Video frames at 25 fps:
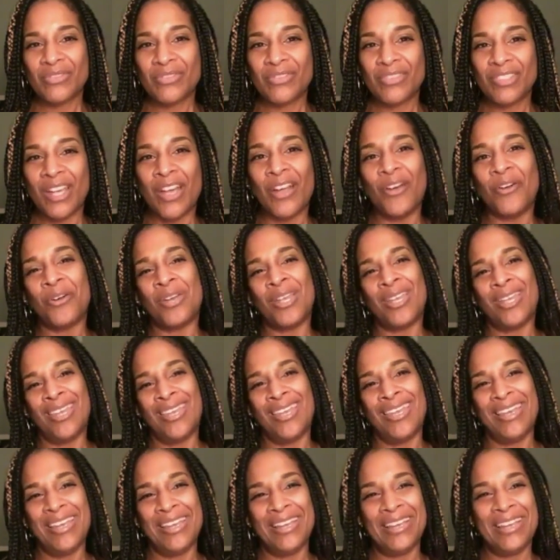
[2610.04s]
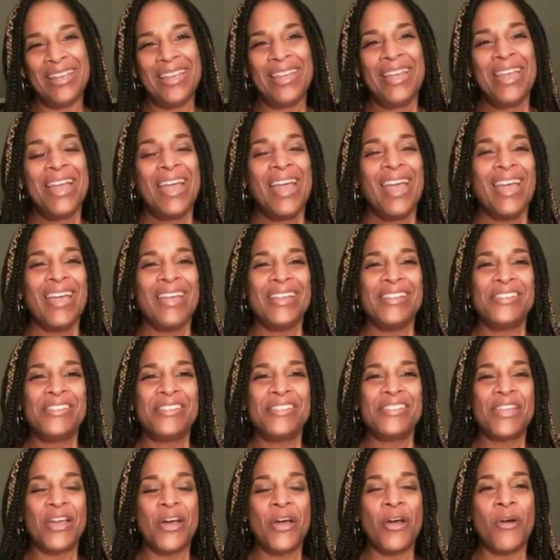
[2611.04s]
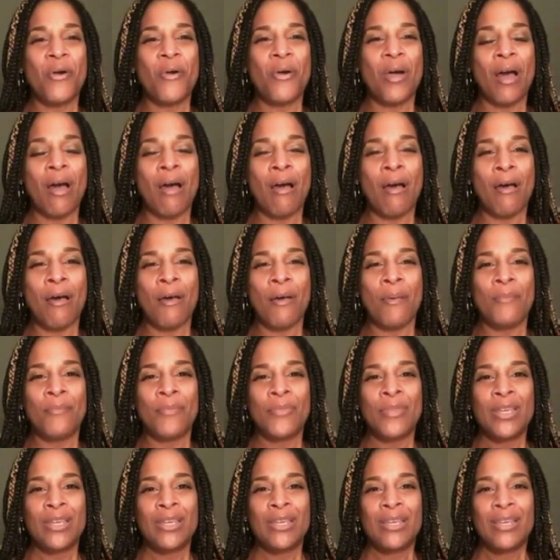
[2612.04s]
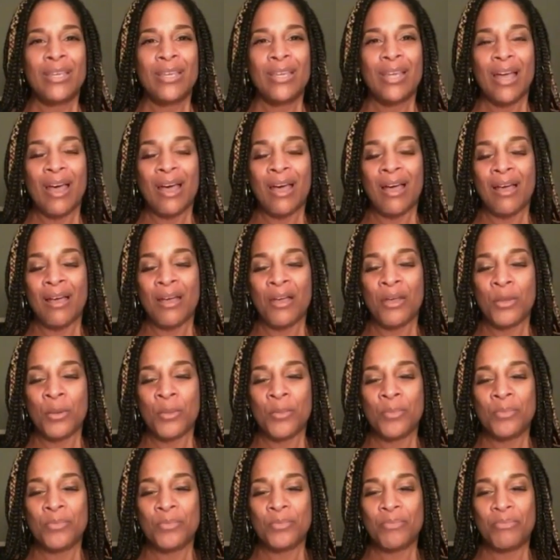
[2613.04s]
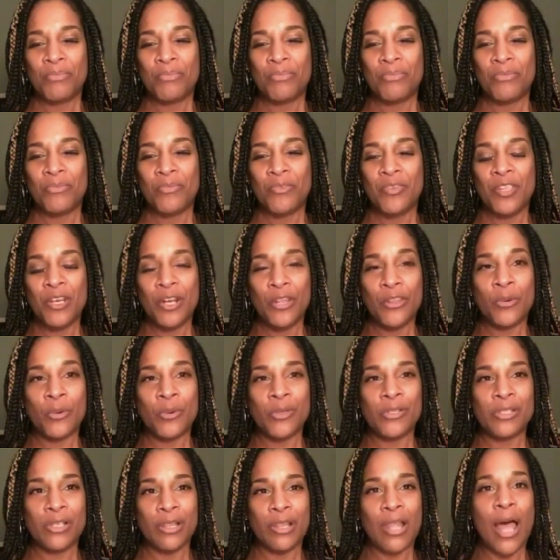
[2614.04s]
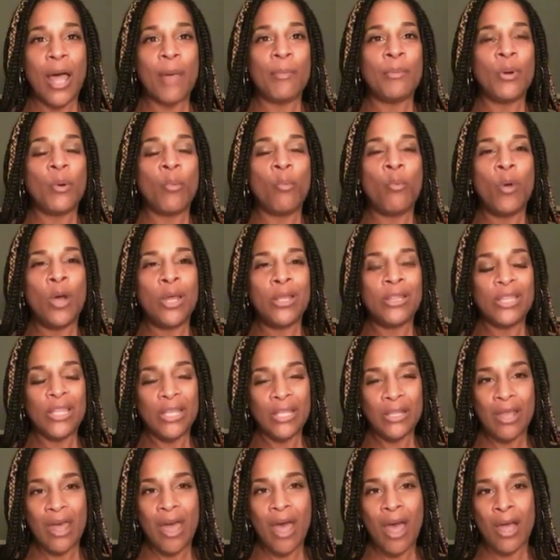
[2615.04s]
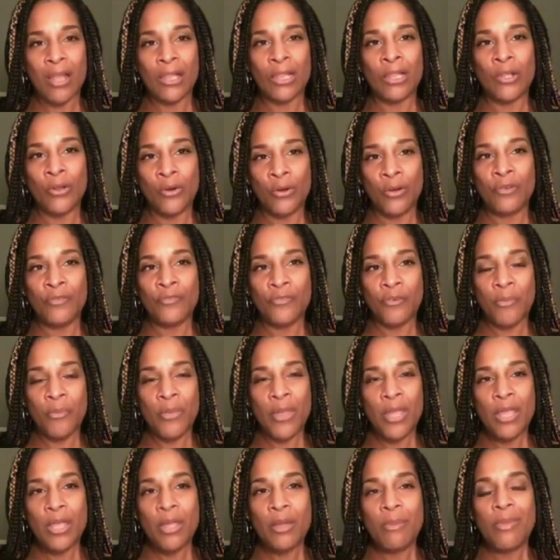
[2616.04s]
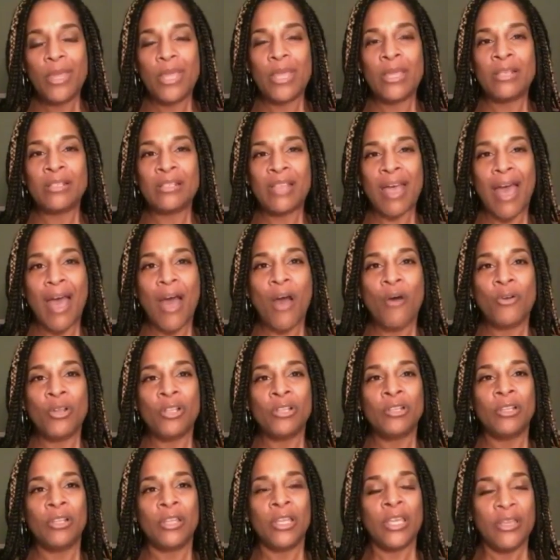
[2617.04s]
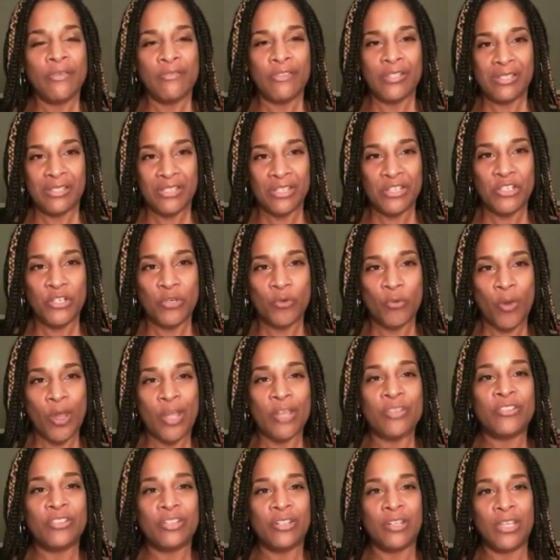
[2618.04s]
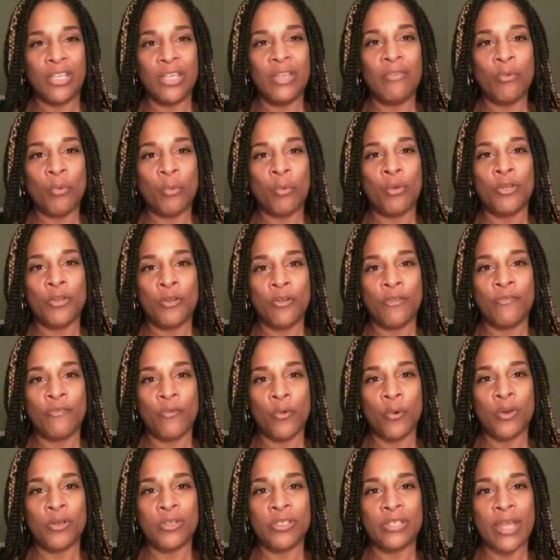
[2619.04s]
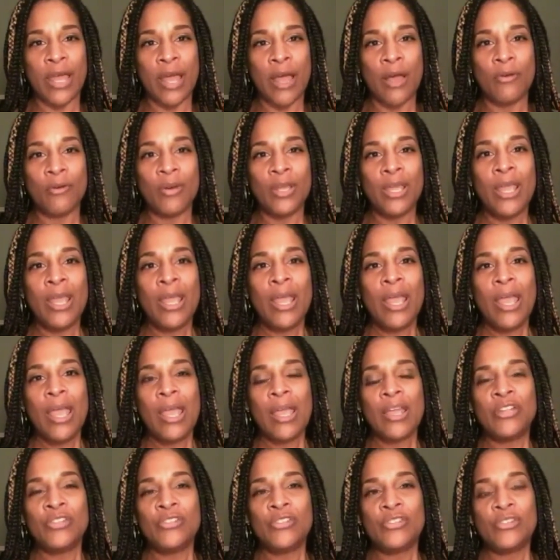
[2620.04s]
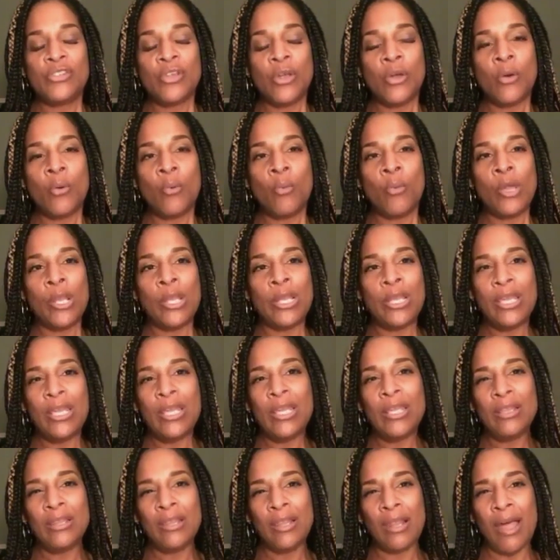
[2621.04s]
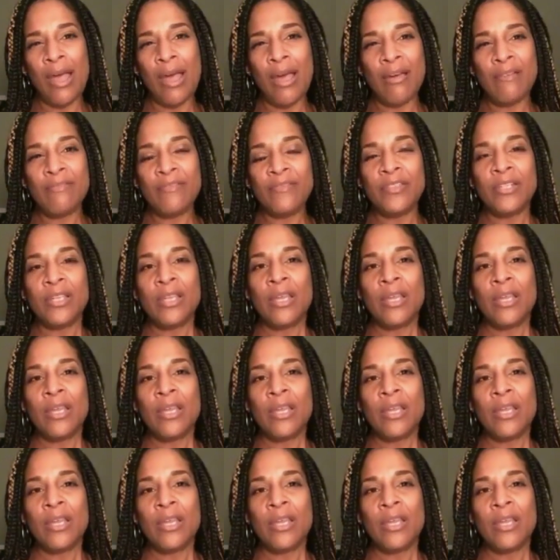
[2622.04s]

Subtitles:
Oh, and so, there was a lot, but one thing that I learned from him is how to leave a situation even when you're forced out. And so when he left,